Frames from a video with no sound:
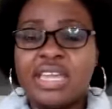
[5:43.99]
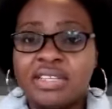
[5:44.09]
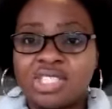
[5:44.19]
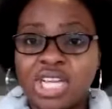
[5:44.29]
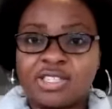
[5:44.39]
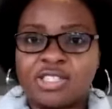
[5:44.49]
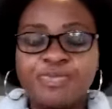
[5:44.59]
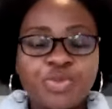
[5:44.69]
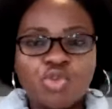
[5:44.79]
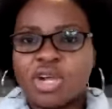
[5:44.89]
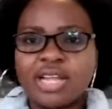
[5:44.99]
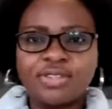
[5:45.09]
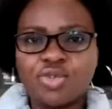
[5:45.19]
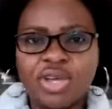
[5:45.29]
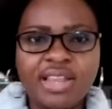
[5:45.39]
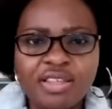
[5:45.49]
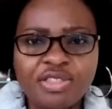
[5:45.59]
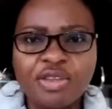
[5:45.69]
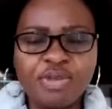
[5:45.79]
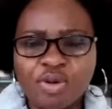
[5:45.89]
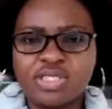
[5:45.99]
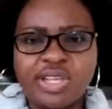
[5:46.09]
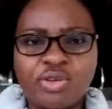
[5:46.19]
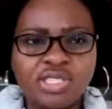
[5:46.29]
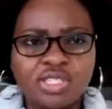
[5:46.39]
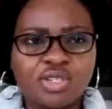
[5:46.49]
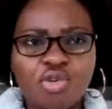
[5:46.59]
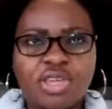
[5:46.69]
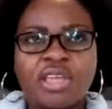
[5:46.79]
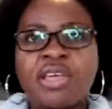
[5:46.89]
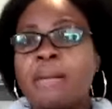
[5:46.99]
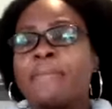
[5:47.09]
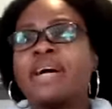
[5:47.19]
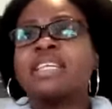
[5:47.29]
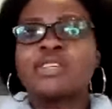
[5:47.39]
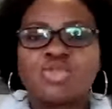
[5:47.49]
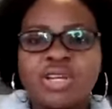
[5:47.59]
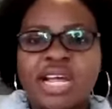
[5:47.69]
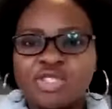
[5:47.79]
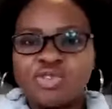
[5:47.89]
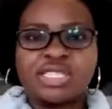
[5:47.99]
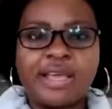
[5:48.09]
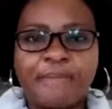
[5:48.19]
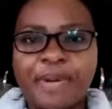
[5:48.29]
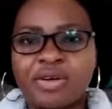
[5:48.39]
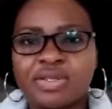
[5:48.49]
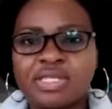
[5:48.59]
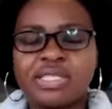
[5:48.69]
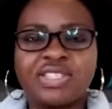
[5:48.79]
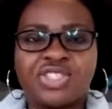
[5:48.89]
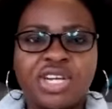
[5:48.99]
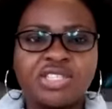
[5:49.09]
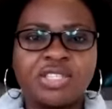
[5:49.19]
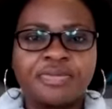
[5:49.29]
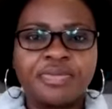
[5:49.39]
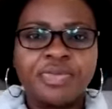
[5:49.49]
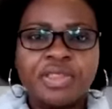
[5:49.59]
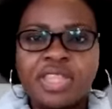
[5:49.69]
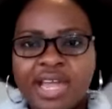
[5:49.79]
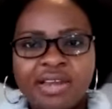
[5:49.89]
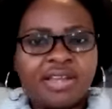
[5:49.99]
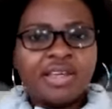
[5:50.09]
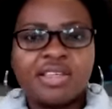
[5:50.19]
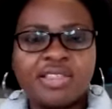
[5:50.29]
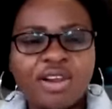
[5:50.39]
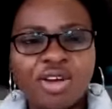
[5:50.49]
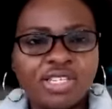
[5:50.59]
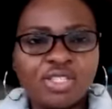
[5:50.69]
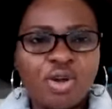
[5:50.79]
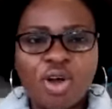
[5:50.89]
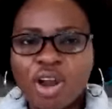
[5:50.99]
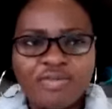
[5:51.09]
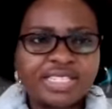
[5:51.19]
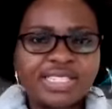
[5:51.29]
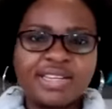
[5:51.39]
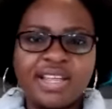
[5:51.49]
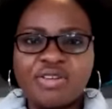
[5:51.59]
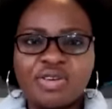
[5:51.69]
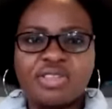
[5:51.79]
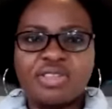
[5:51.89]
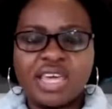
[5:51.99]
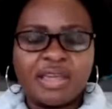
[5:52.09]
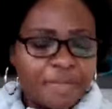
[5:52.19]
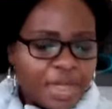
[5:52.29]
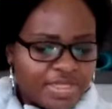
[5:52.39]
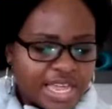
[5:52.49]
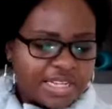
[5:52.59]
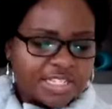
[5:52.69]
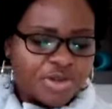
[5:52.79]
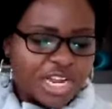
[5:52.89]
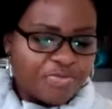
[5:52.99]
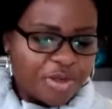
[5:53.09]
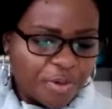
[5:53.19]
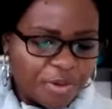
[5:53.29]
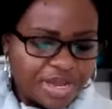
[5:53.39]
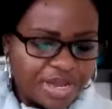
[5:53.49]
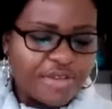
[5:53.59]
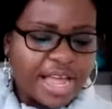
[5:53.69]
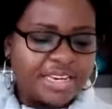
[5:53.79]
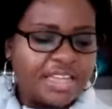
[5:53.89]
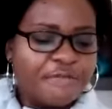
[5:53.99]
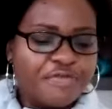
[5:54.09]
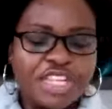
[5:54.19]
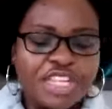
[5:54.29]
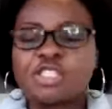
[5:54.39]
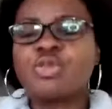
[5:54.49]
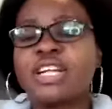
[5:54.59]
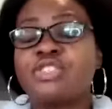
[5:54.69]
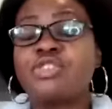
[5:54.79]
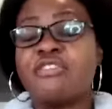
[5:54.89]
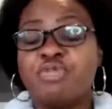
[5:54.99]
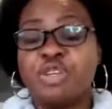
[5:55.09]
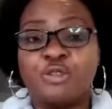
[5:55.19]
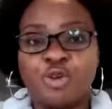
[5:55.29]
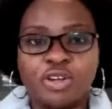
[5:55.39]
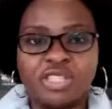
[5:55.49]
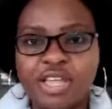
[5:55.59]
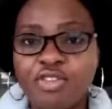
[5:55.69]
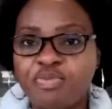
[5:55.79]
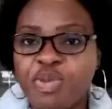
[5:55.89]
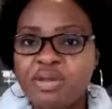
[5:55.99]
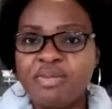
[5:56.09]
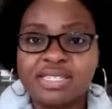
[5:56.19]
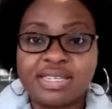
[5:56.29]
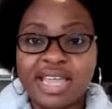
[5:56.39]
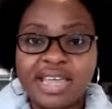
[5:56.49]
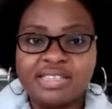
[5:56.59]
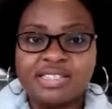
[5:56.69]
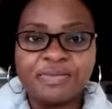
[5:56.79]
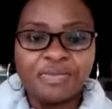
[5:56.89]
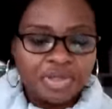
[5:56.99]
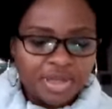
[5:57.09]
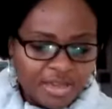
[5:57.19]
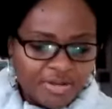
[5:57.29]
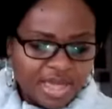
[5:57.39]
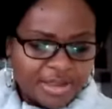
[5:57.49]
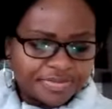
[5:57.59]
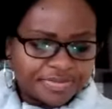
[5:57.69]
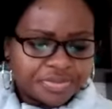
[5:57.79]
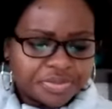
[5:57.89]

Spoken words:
In church, you can't do anything because the Lord is looking. But as soon as you step out the church, then the Lord is all of a sudden not there. That is what people believe. And if this is what you have been taught, then you've been misled. Amen.